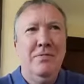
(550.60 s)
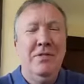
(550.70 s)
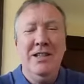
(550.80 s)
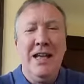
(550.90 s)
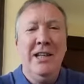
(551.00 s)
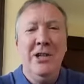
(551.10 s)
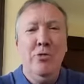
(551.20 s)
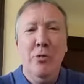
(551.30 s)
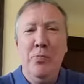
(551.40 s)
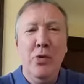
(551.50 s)
It's annual
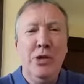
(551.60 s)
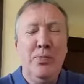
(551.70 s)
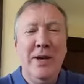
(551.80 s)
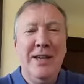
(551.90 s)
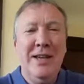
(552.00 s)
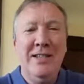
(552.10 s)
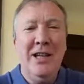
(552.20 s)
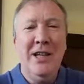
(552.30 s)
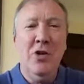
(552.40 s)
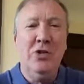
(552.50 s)
report speak, isn't it?
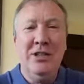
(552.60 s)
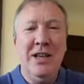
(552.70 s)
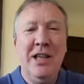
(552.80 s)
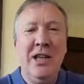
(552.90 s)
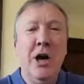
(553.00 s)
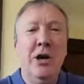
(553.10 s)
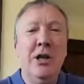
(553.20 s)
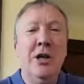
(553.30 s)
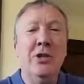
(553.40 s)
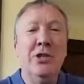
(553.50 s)
You've got to say that. You can't you
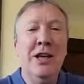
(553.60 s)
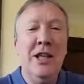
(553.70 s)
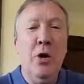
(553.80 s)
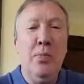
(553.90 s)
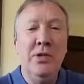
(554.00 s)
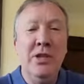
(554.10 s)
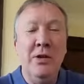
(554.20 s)
can't say the opposite.